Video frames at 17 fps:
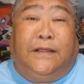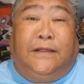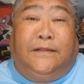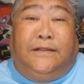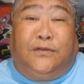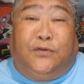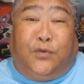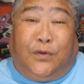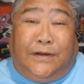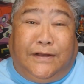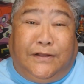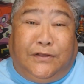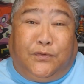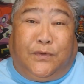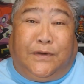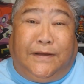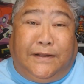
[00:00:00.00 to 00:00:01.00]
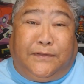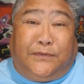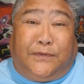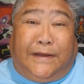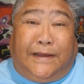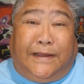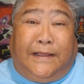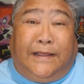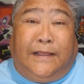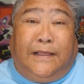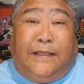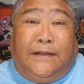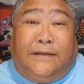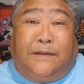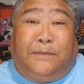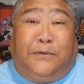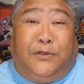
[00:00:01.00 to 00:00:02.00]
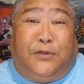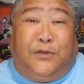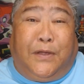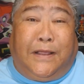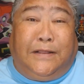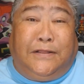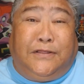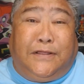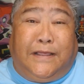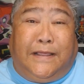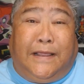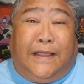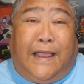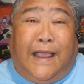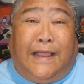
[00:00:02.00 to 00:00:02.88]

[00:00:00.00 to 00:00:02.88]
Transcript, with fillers: the 2023 WAG